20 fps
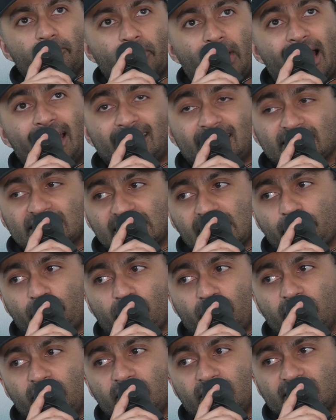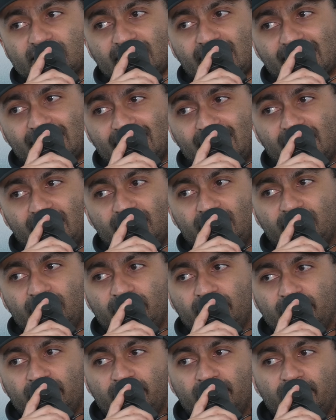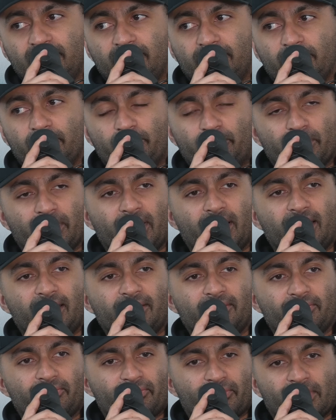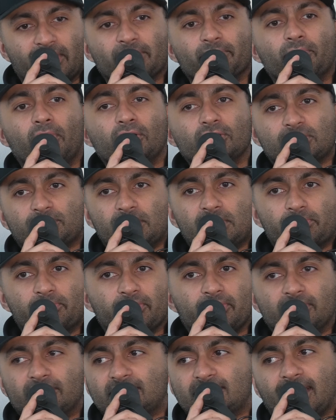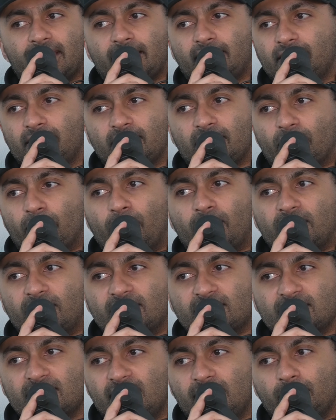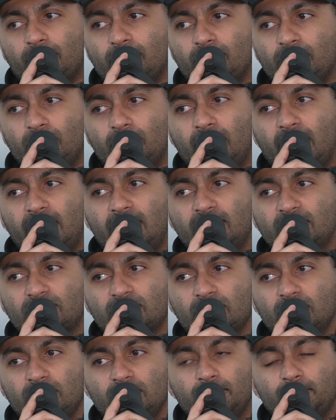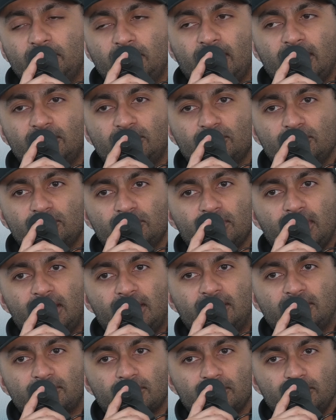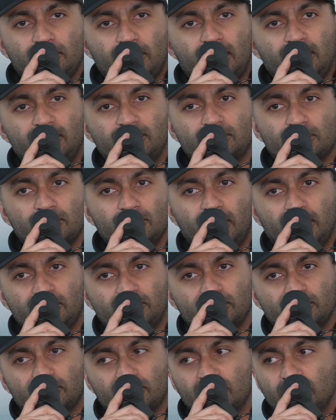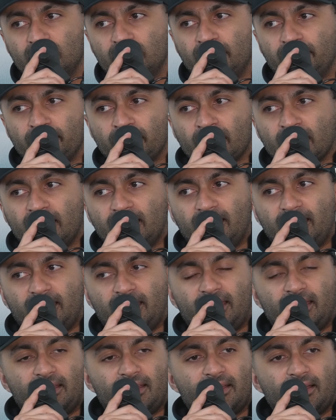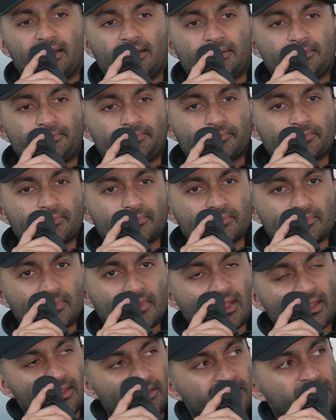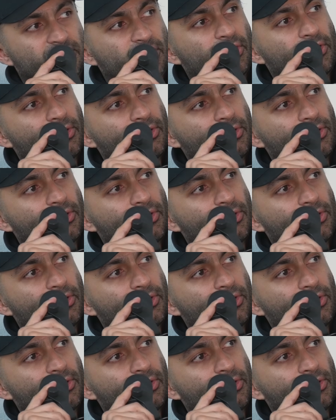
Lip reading: But I can separate it because I get it. But for most people, it's like they're one and the same. You hate Israel. You hate Jews. You hate Israel. You hate Israel. You hate Jews. And this